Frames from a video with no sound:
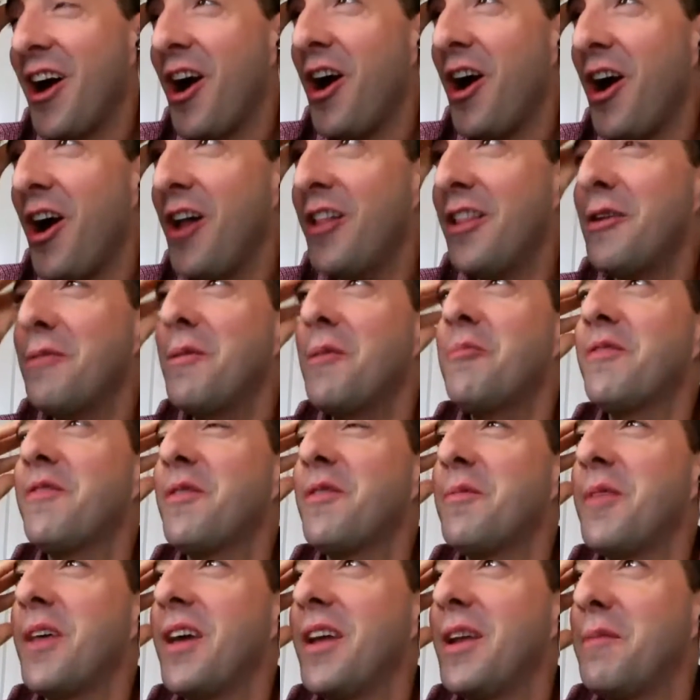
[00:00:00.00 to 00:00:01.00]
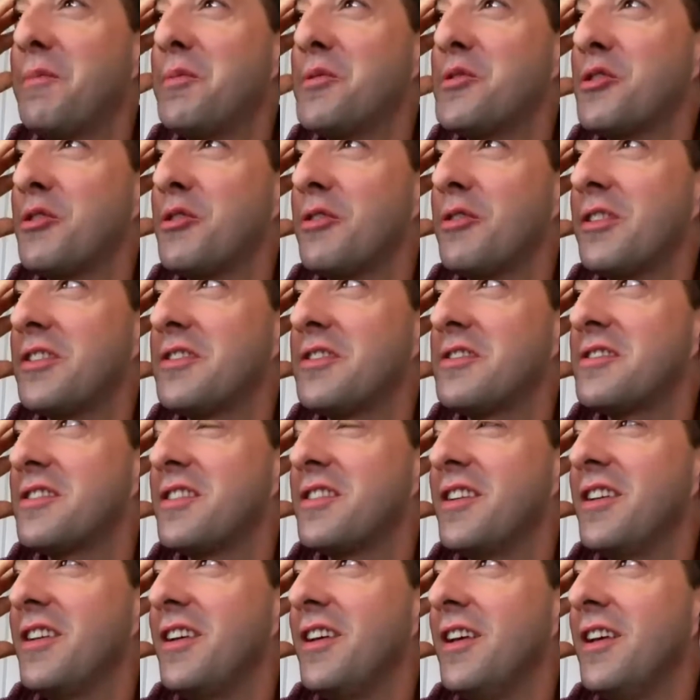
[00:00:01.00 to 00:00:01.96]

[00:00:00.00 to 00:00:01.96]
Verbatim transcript: All I remember from that episode is,